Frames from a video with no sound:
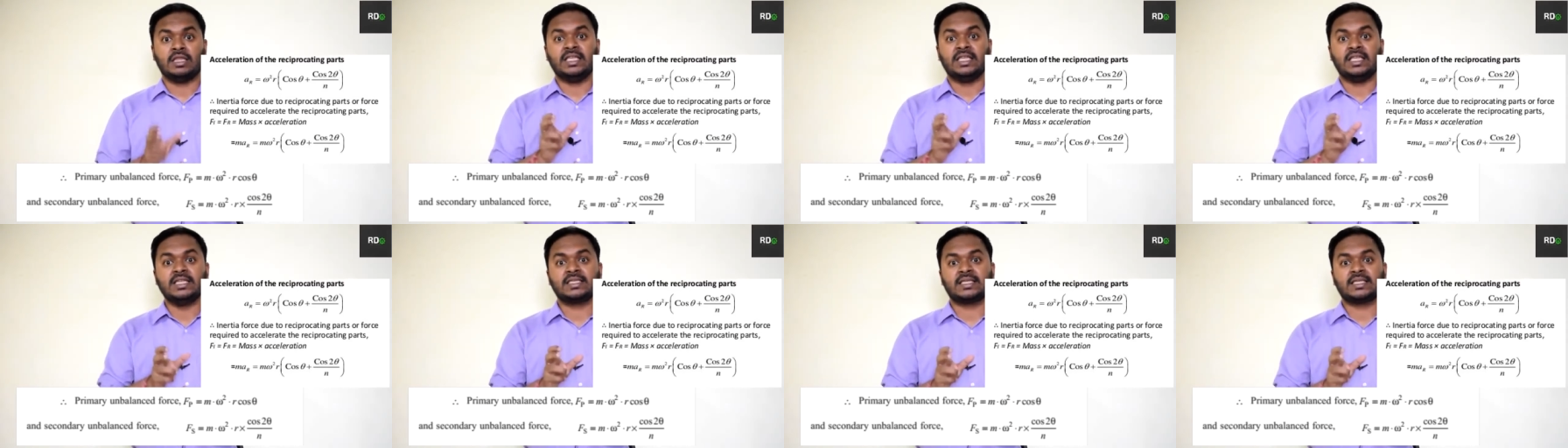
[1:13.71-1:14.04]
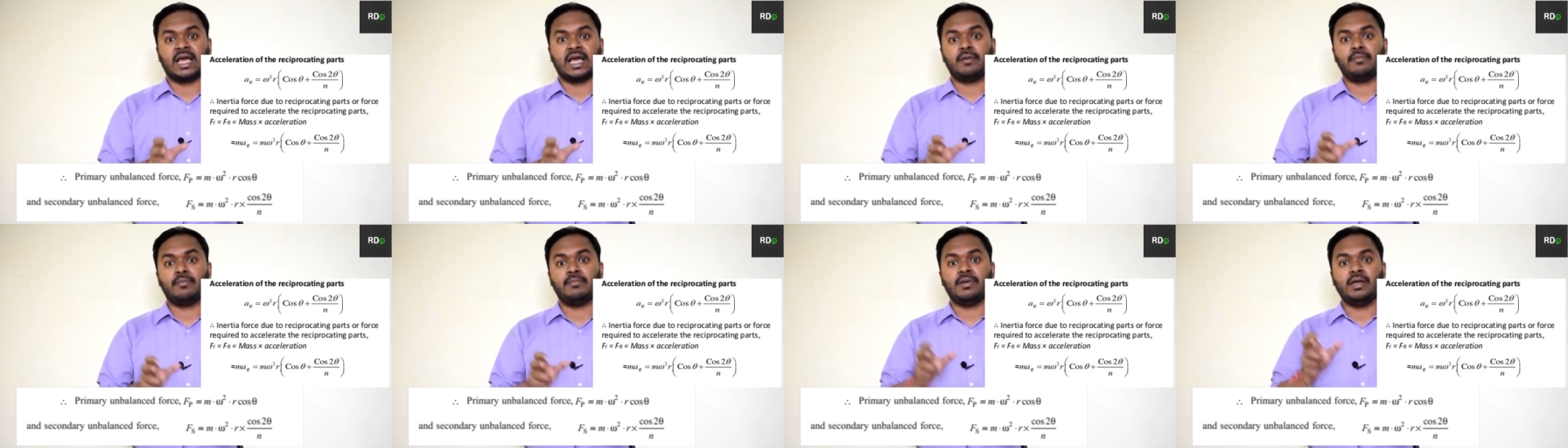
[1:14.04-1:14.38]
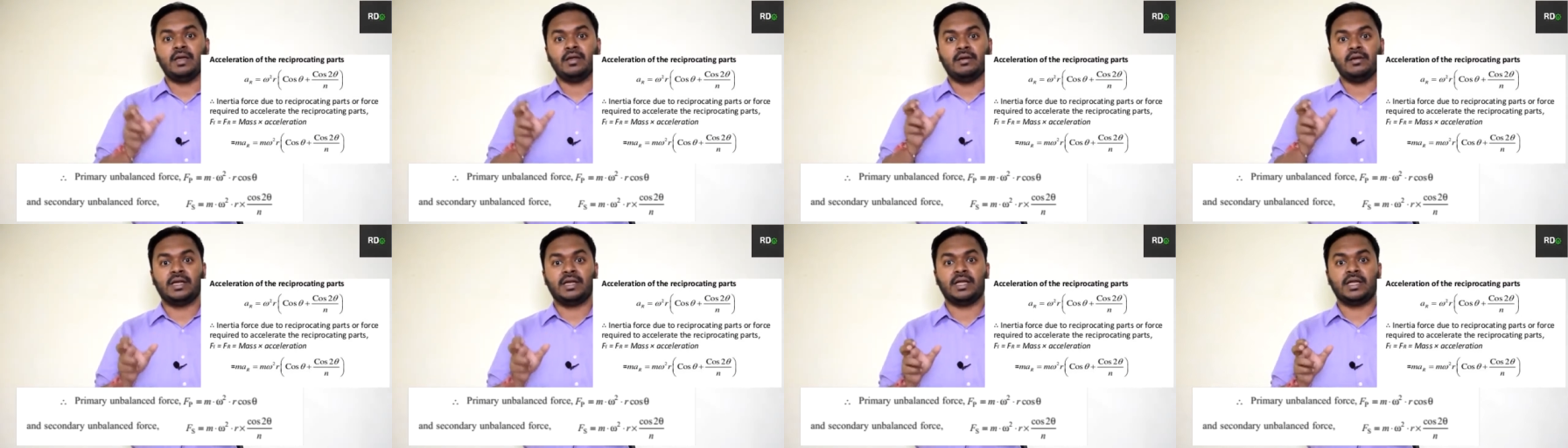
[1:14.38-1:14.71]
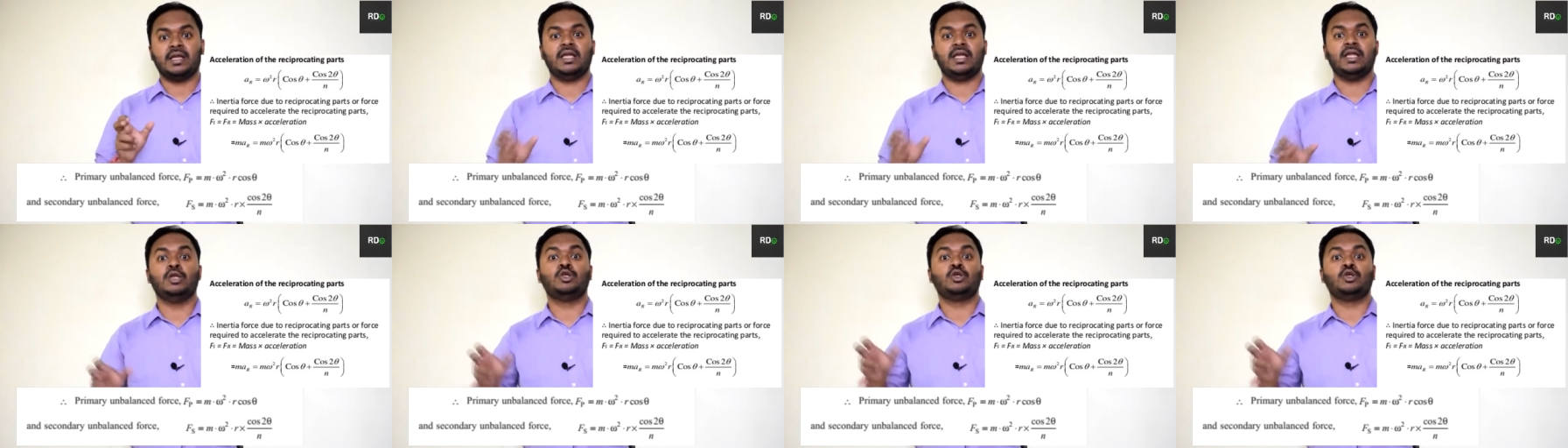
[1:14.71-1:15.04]
this can be
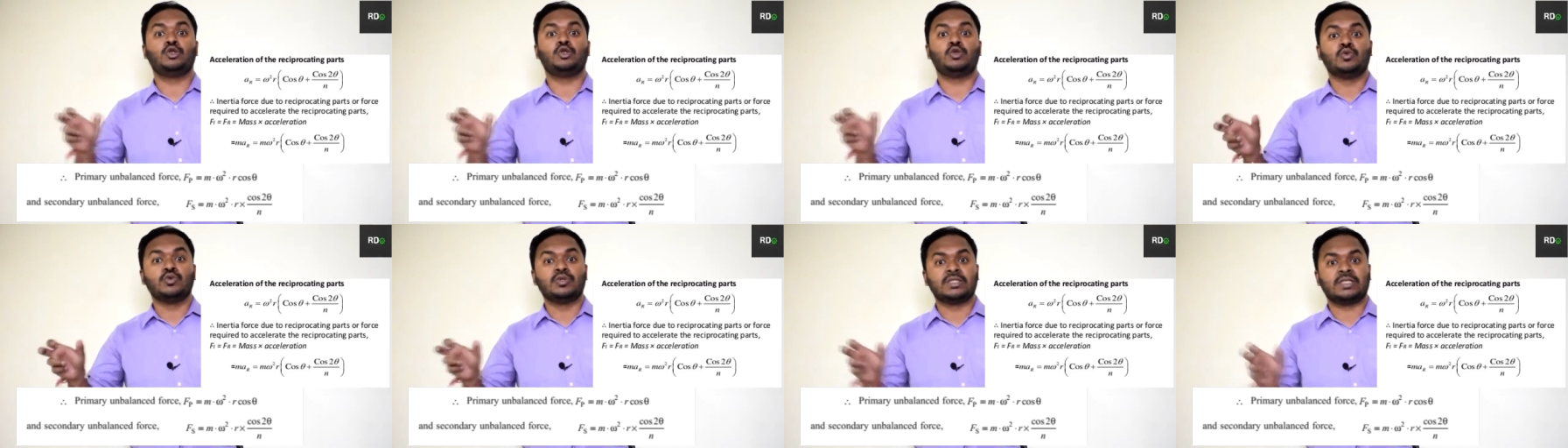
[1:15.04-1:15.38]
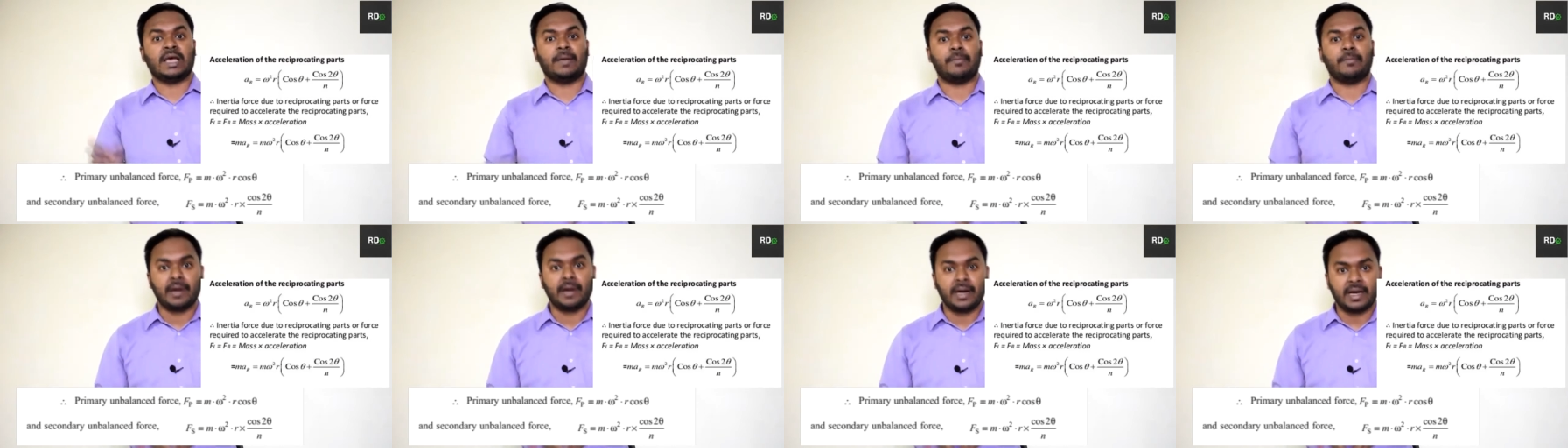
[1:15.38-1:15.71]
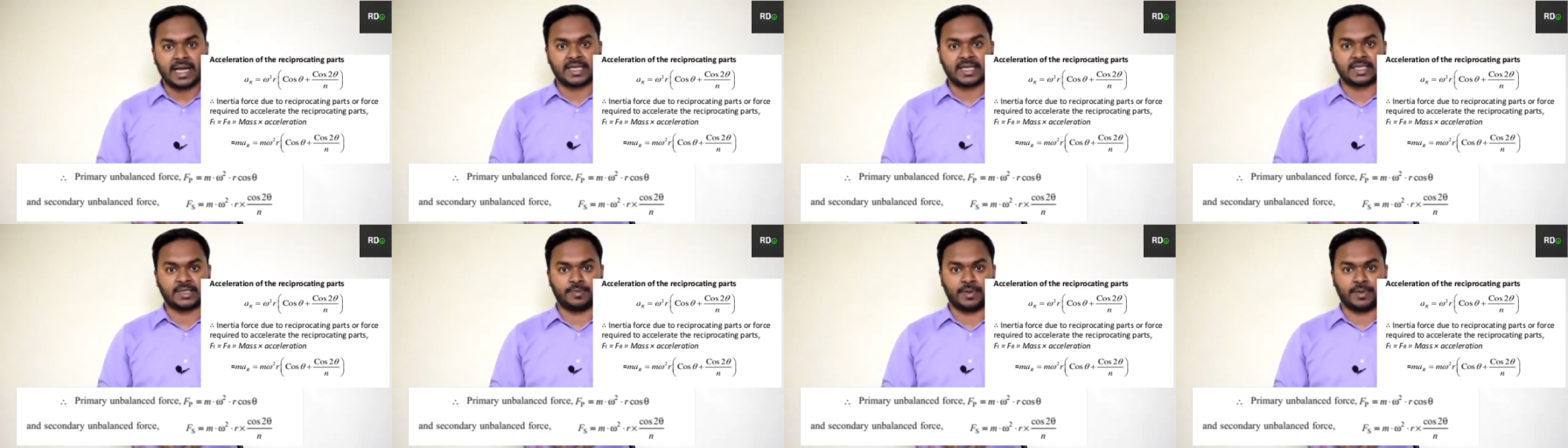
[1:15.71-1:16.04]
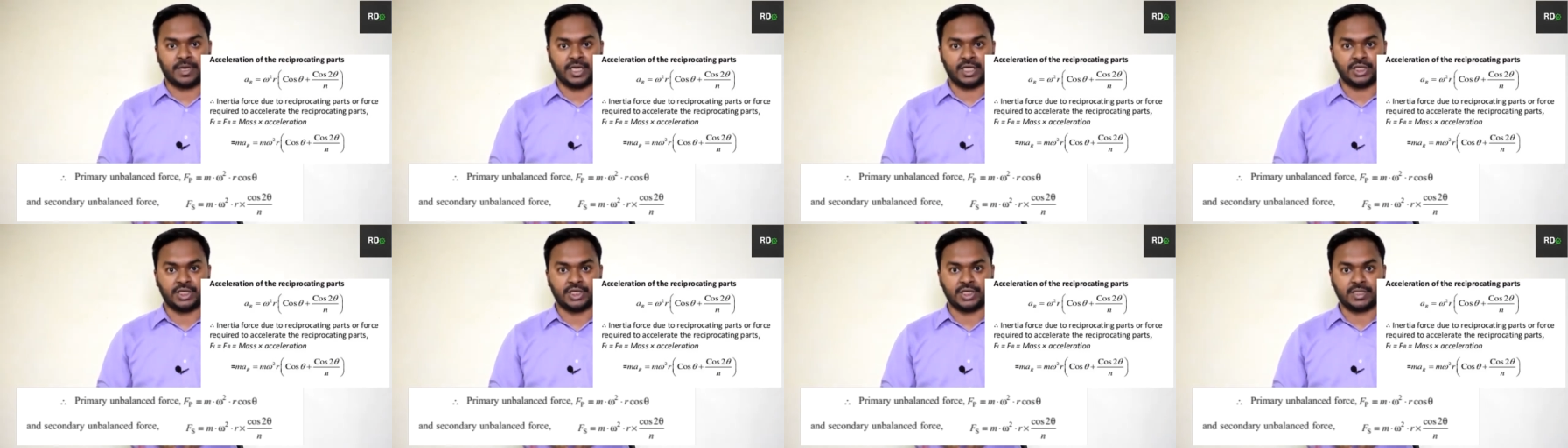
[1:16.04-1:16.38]
written in two separate
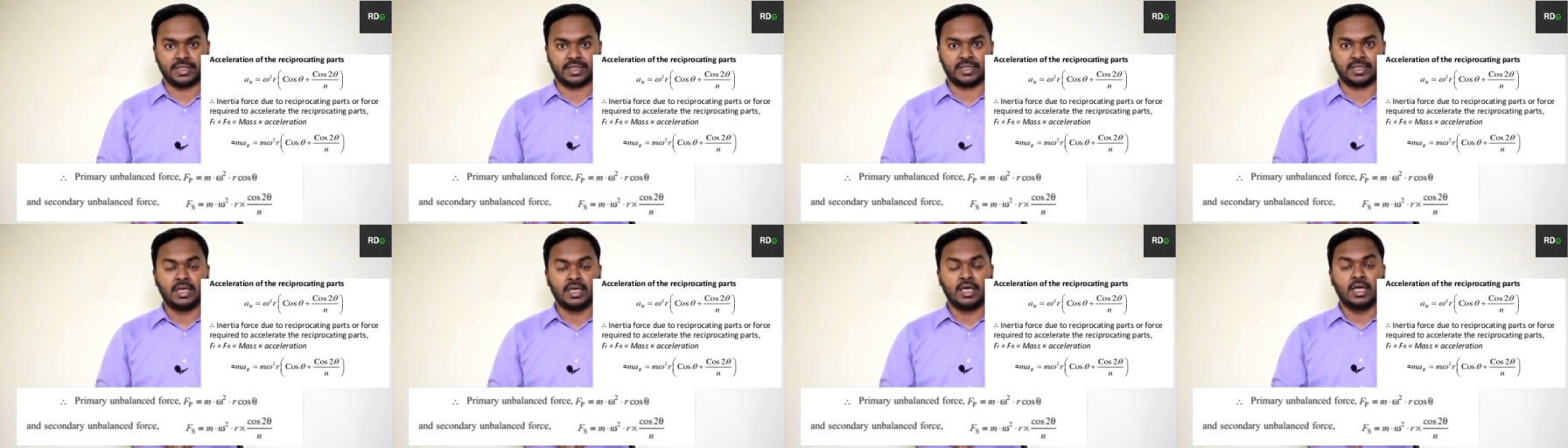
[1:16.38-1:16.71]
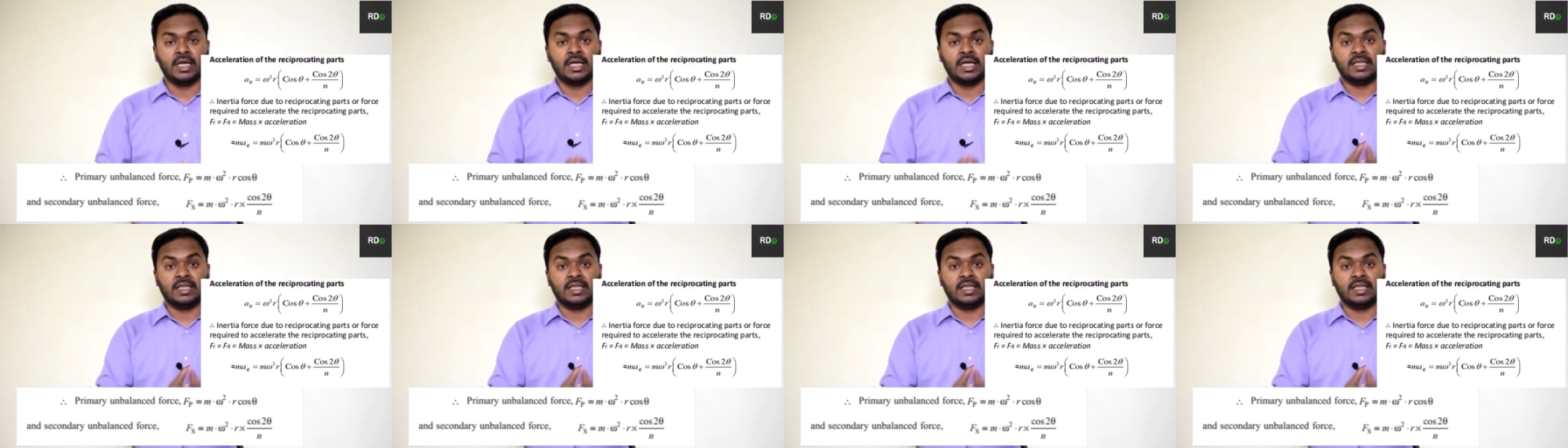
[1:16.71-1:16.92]
expressions.